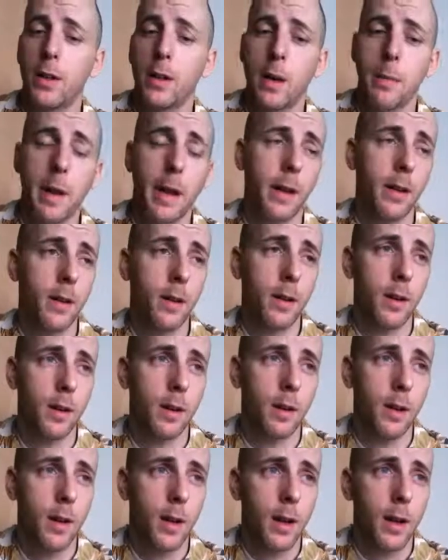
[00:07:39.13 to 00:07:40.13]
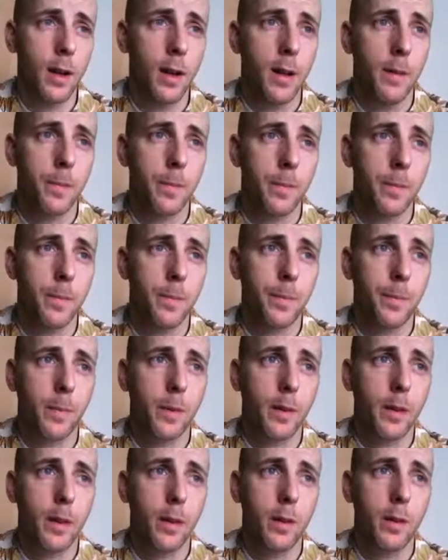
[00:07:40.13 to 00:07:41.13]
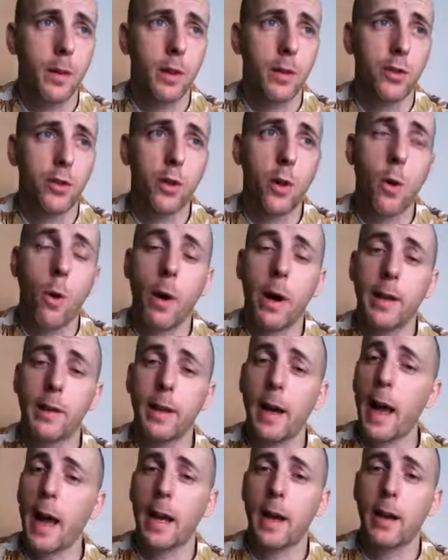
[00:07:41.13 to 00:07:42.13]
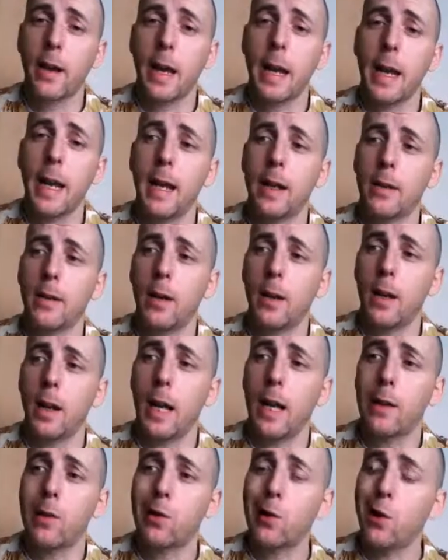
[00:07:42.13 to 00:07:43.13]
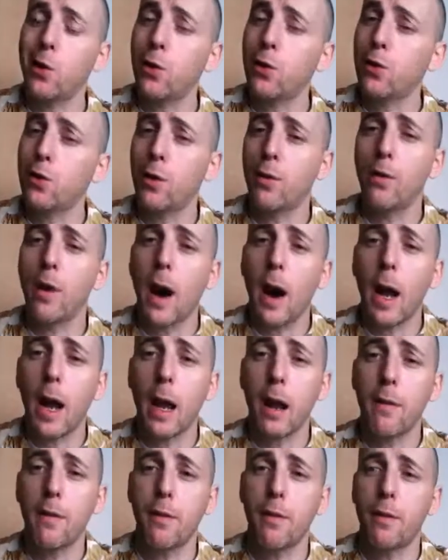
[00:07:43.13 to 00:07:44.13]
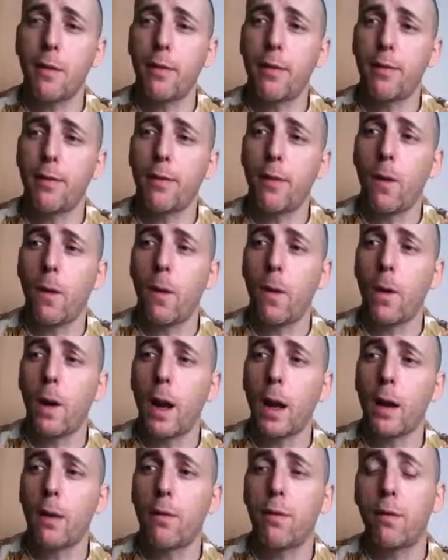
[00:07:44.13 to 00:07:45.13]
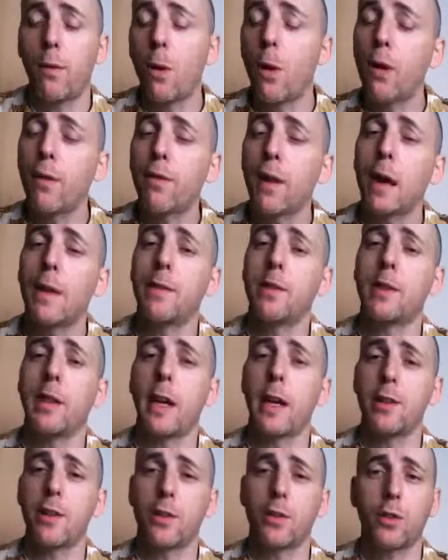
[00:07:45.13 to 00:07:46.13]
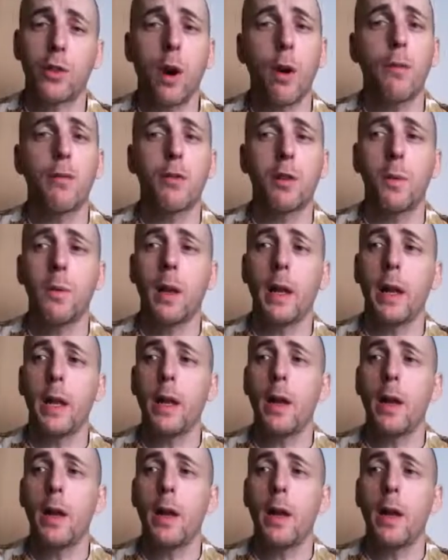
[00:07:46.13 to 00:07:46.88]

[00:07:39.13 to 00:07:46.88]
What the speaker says: the score attack in it lets you survive for like 4 or 5 stages comfortably, and